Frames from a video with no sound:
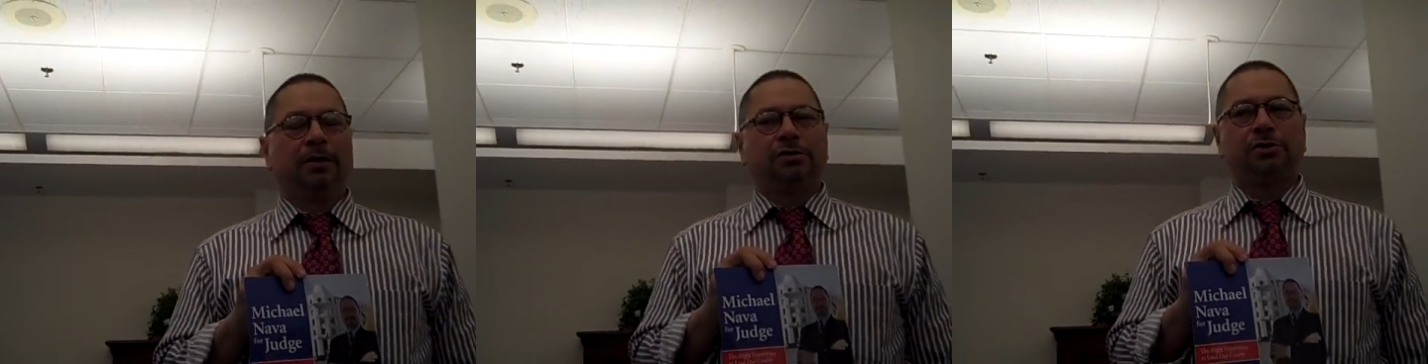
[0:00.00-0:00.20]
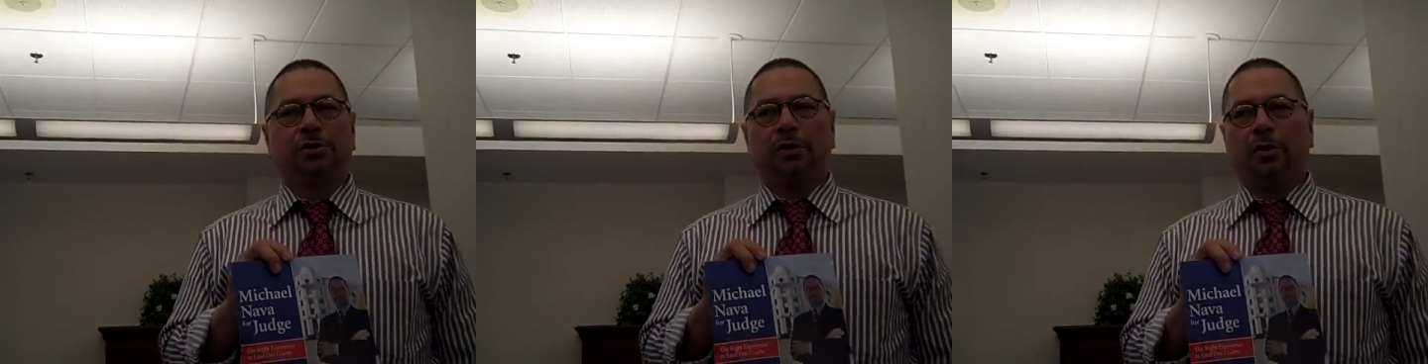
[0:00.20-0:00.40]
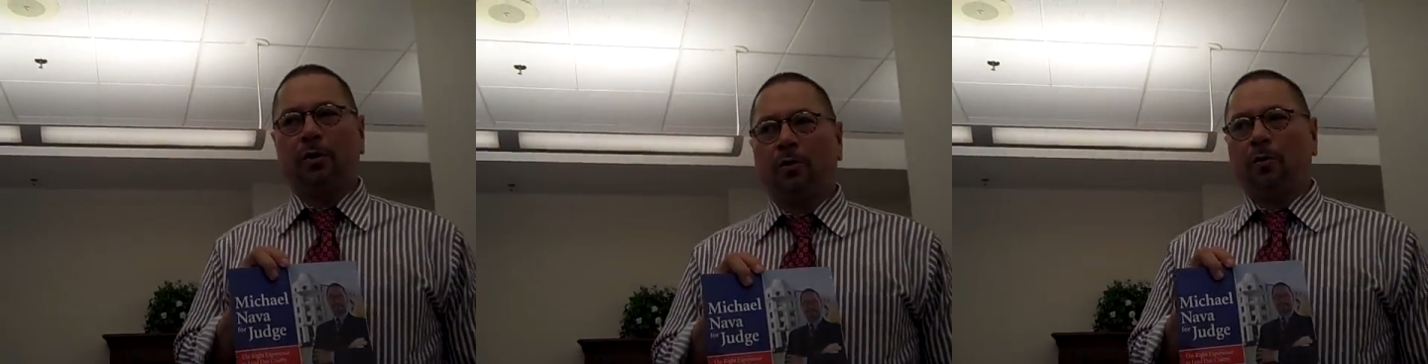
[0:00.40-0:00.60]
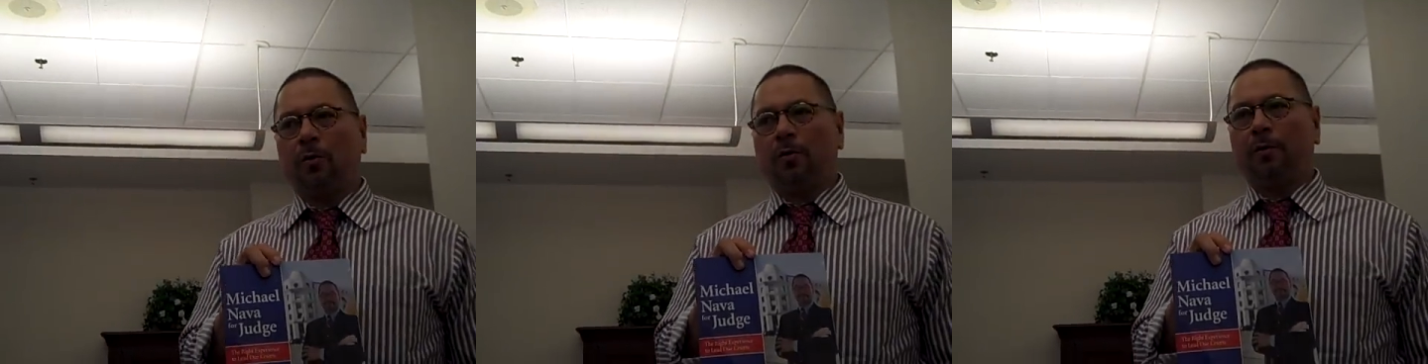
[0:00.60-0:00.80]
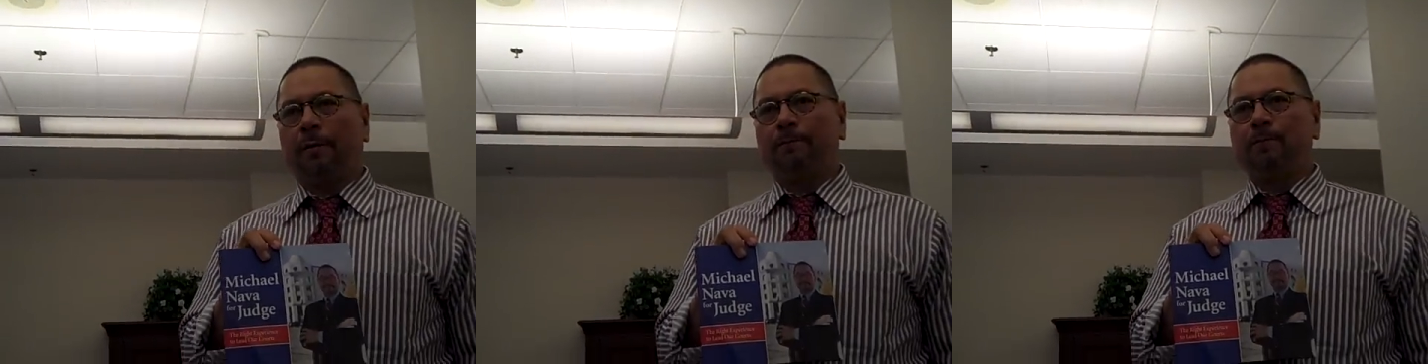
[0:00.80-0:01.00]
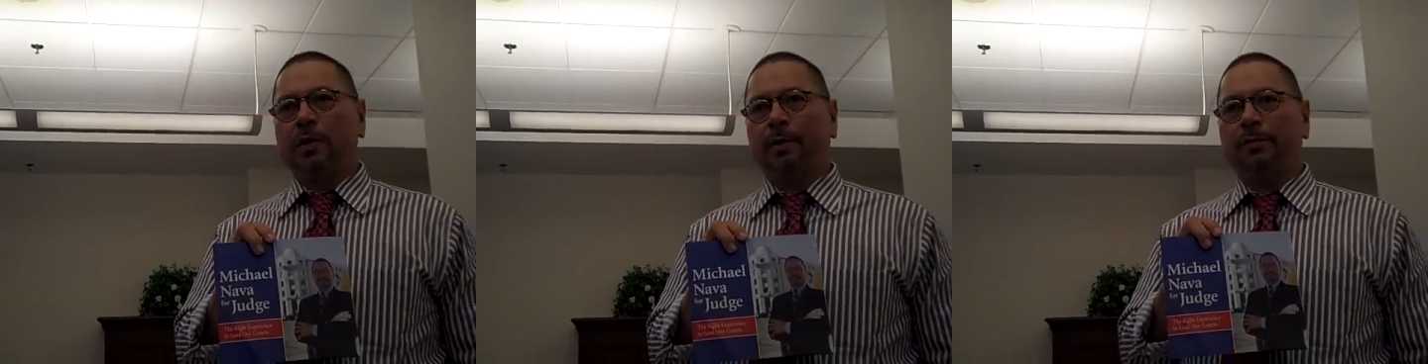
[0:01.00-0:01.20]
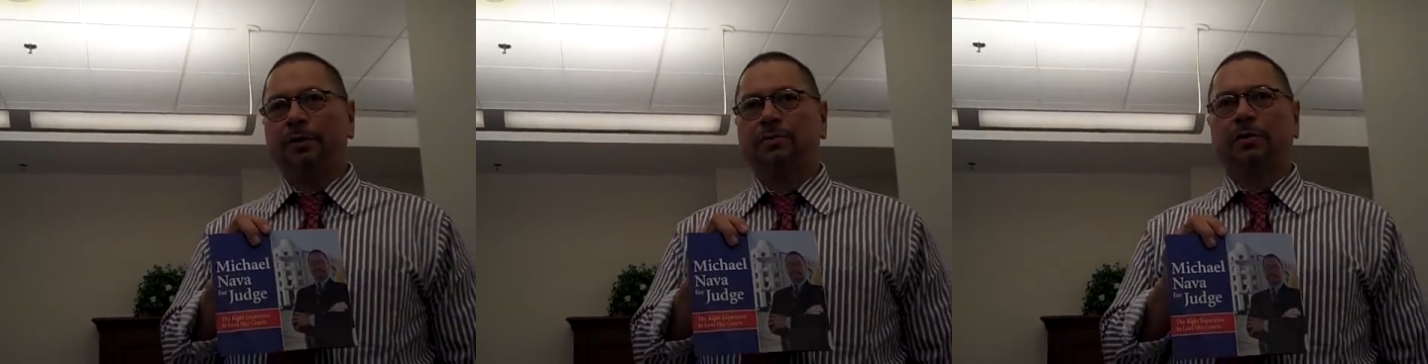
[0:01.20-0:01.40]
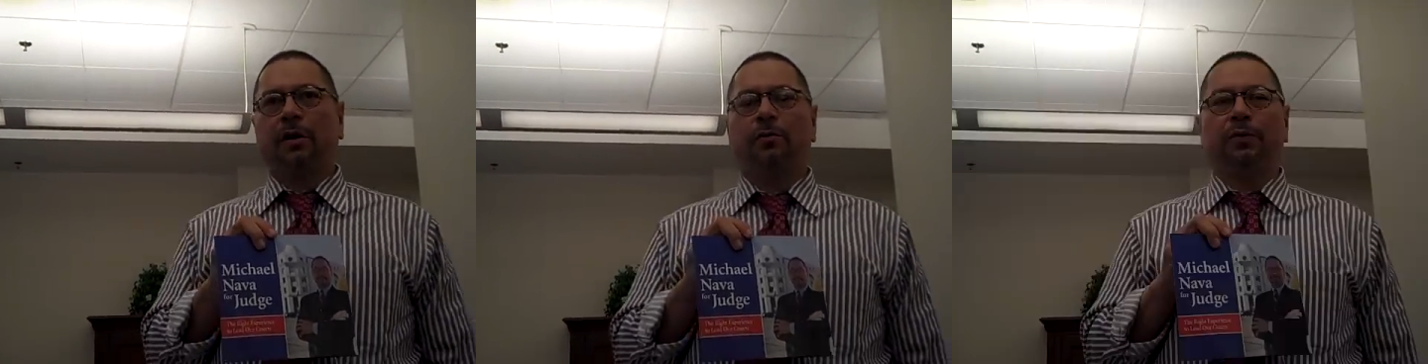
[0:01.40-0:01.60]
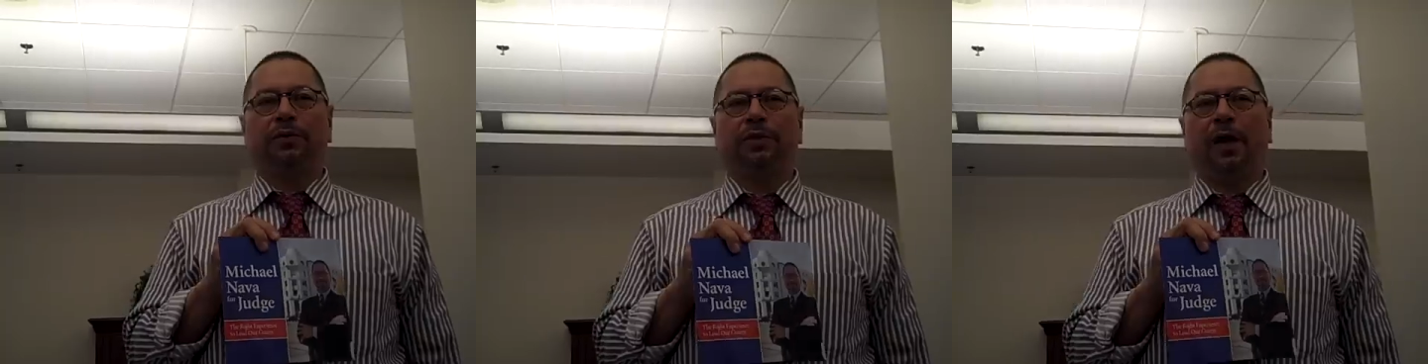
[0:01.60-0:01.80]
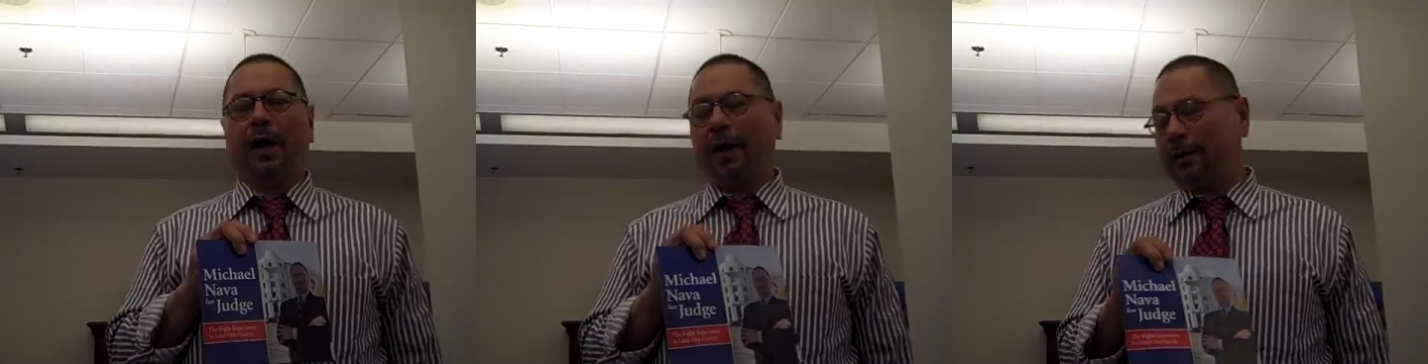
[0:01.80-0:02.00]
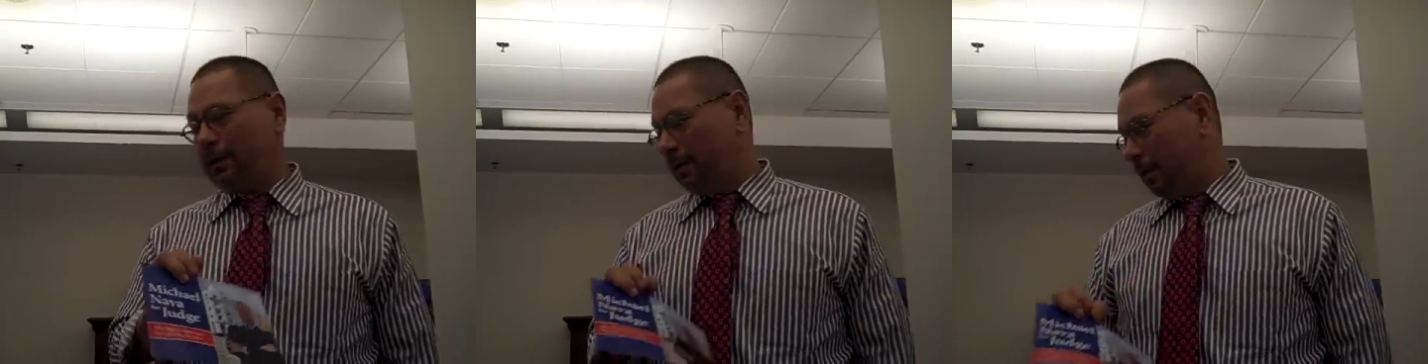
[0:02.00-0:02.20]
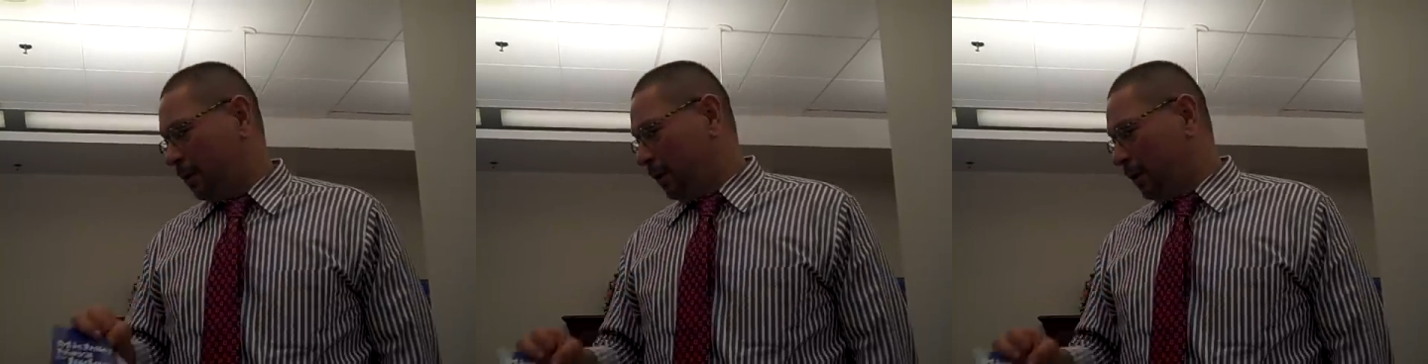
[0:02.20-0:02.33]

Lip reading: So let me start with that.